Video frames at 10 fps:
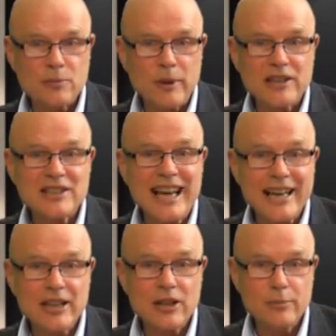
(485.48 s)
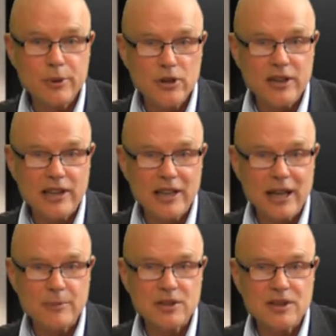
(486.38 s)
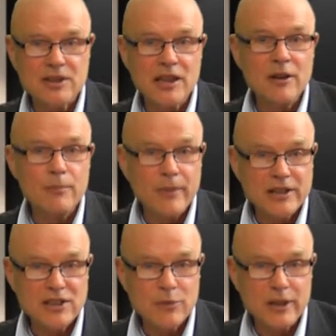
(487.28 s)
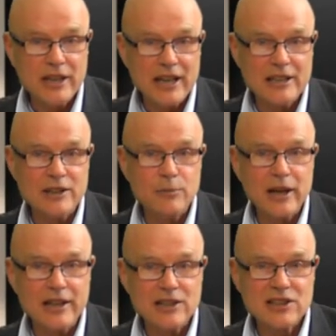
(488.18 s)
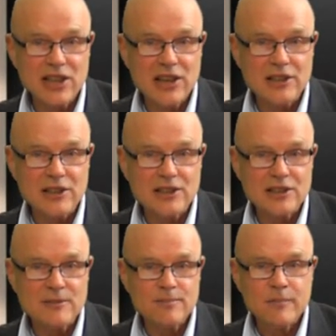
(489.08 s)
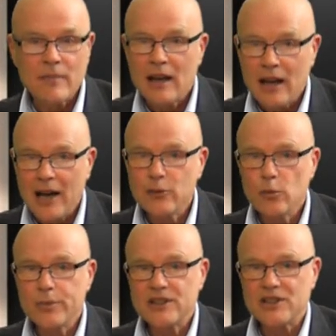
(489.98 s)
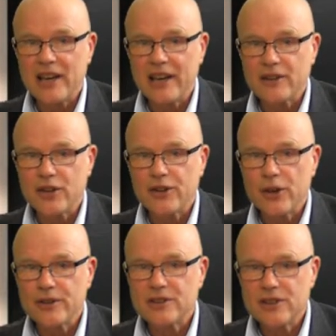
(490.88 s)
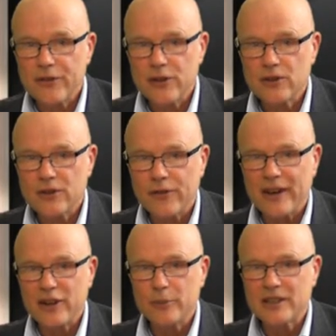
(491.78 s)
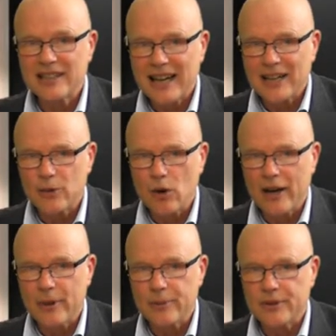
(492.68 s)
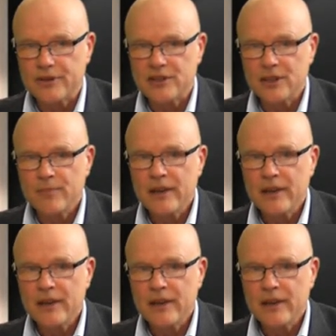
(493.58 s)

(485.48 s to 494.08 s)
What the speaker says: spectacular building collapses must have been aided by insiders. I will be saying that though it's difficult to fathom exactly what happened,